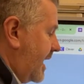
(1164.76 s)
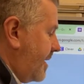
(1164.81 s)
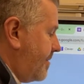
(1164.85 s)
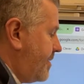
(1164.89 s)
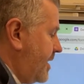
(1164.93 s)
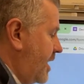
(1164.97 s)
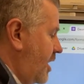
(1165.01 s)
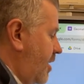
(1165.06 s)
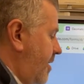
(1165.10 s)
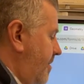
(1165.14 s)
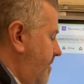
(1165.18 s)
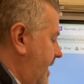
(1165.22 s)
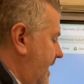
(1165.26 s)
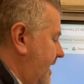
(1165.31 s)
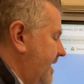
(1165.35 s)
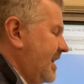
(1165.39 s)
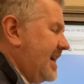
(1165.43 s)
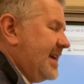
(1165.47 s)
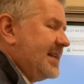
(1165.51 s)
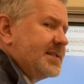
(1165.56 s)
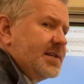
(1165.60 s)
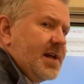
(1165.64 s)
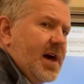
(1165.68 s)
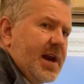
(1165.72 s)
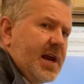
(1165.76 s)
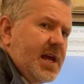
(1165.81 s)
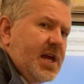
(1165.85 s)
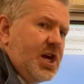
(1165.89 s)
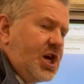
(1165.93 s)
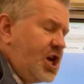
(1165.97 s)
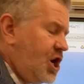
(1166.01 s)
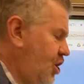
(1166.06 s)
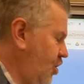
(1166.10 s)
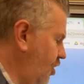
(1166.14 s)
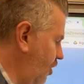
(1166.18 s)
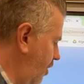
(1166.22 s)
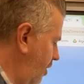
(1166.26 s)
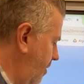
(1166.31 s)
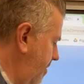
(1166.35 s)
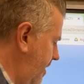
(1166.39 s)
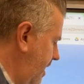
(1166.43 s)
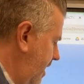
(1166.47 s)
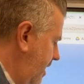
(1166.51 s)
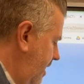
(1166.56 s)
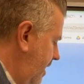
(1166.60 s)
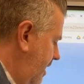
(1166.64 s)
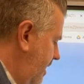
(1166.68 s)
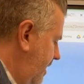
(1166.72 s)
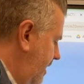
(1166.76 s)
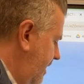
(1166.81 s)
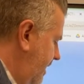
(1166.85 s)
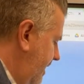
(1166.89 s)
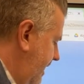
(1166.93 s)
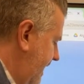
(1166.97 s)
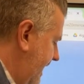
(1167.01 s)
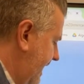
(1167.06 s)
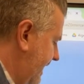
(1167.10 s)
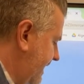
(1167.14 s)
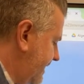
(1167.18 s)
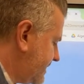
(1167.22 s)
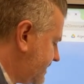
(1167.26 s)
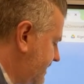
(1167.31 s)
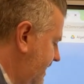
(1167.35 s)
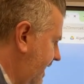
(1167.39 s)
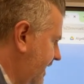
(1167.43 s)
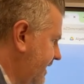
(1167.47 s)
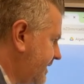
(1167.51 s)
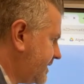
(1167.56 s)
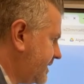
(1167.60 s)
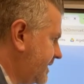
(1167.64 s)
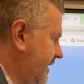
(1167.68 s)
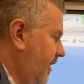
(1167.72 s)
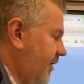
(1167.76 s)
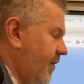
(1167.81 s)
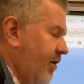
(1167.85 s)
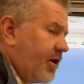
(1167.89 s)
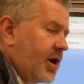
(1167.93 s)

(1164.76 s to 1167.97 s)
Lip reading: a pyramid, it's not a cube, and it's not a cylinder.